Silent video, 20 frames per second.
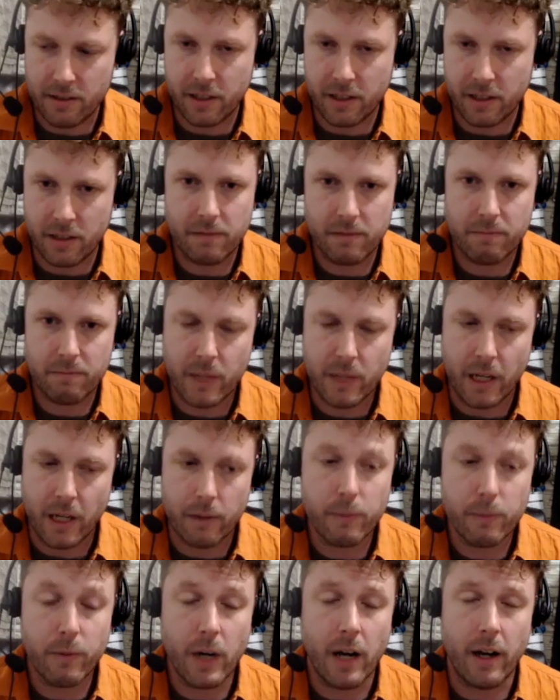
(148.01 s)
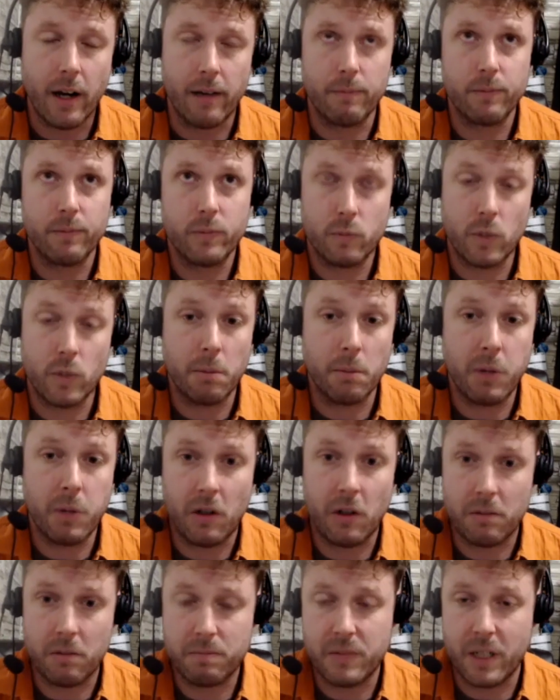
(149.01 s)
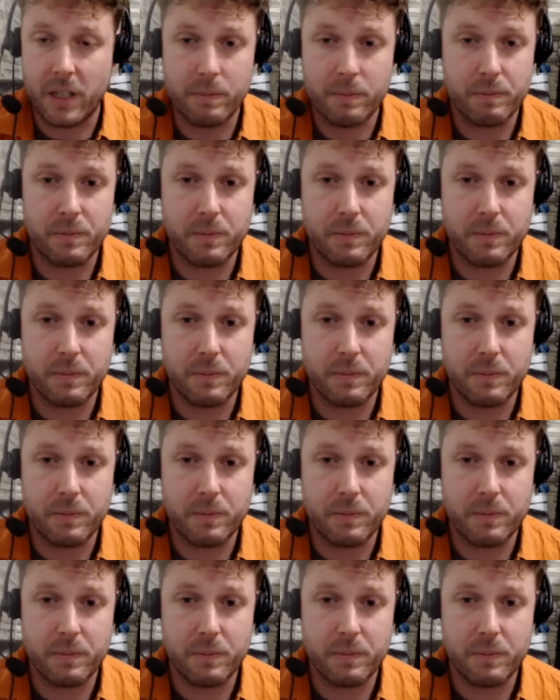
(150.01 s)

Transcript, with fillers: like Ron Paul type